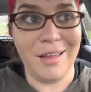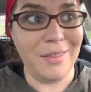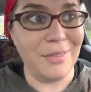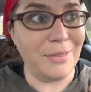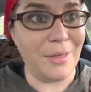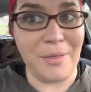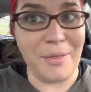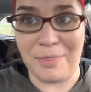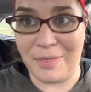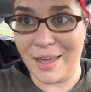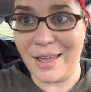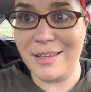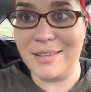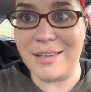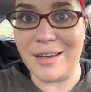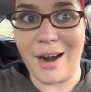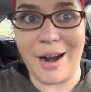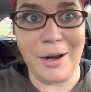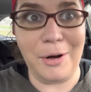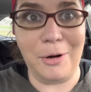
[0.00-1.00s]
the things
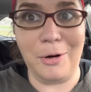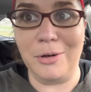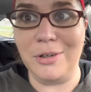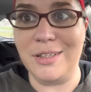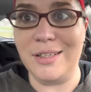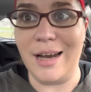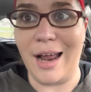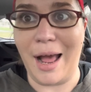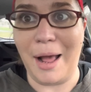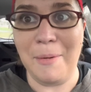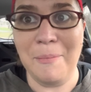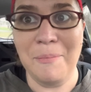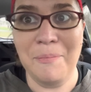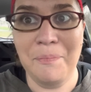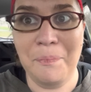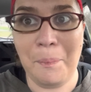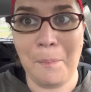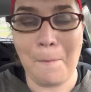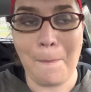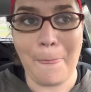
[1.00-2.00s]
that I heard today.
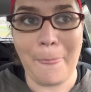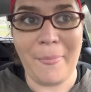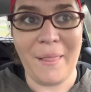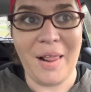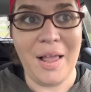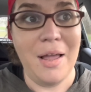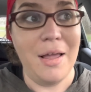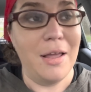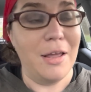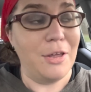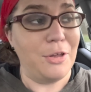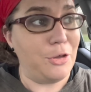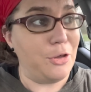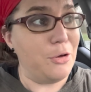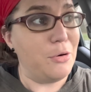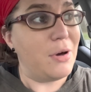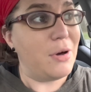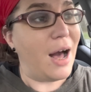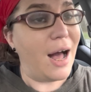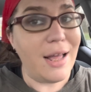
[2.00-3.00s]

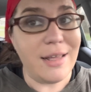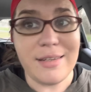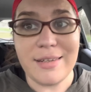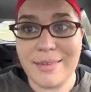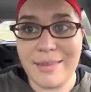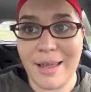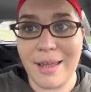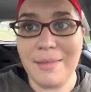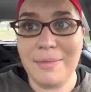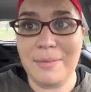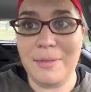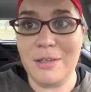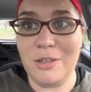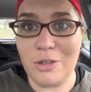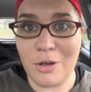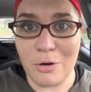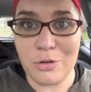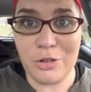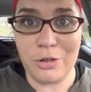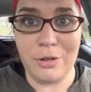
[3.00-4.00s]
You guys think the
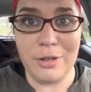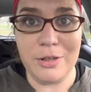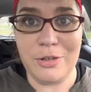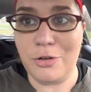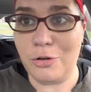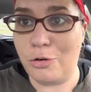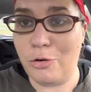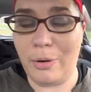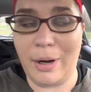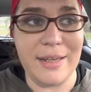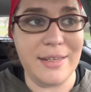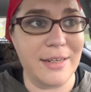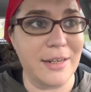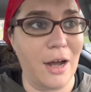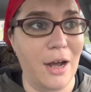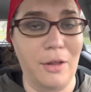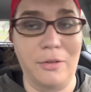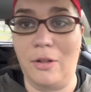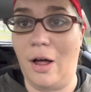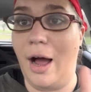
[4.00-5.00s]
socialists are crazy
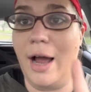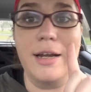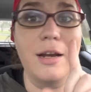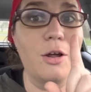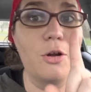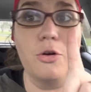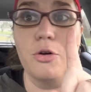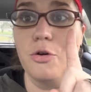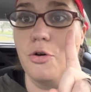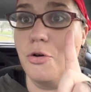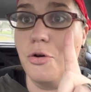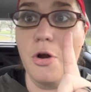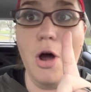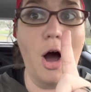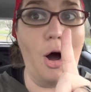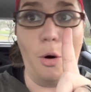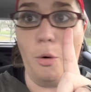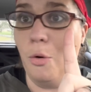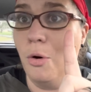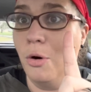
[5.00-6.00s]
online?
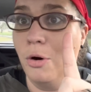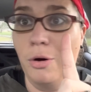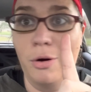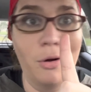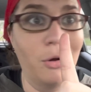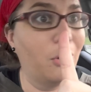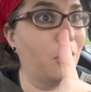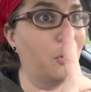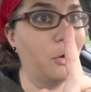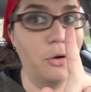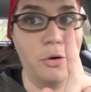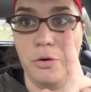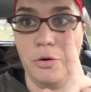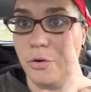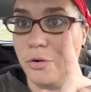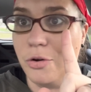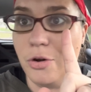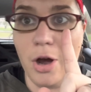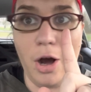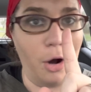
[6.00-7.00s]
No.
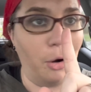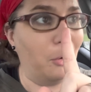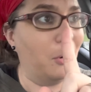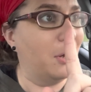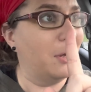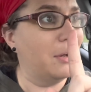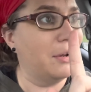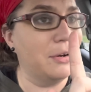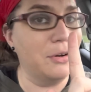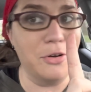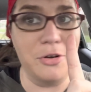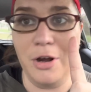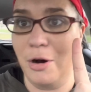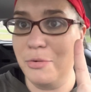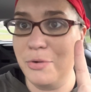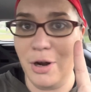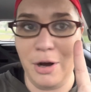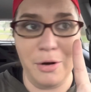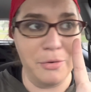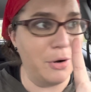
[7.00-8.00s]
No.
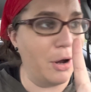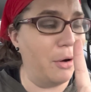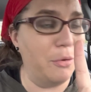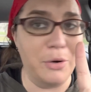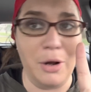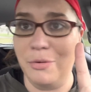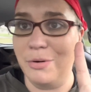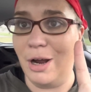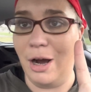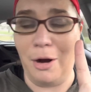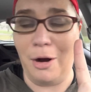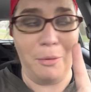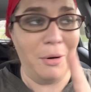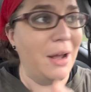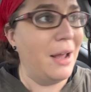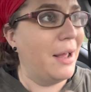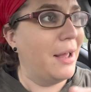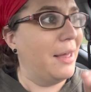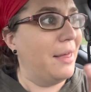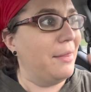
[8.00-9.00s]
No, no, no, no, no.
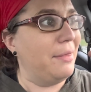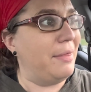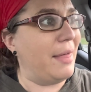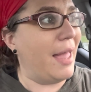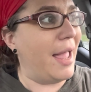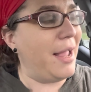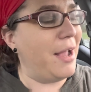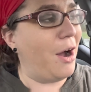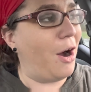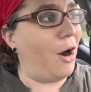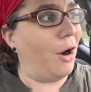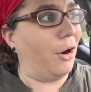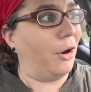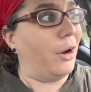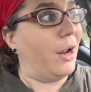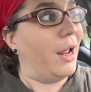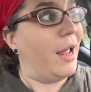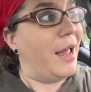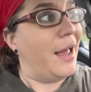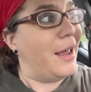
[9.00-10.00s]
They
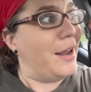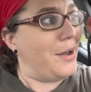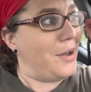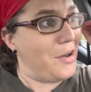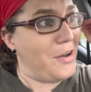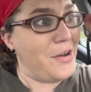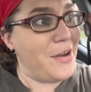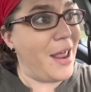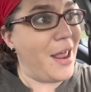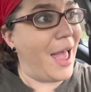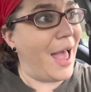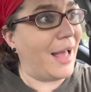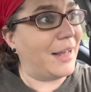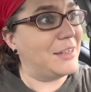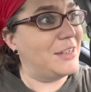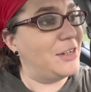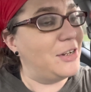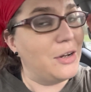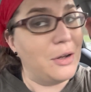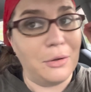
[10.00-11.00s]
are
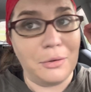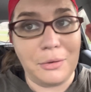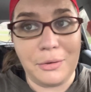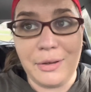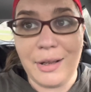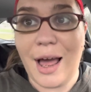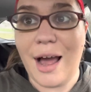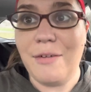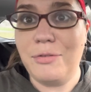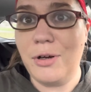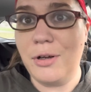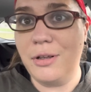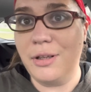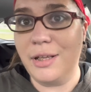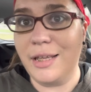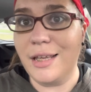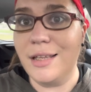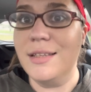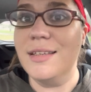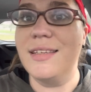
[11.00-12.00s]
next level
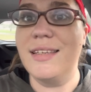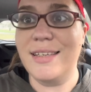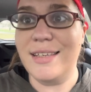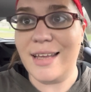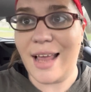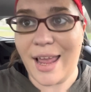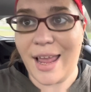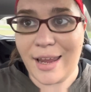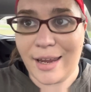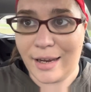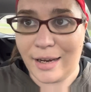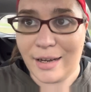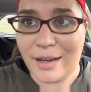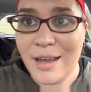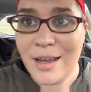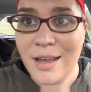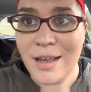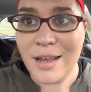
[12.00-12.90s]
insane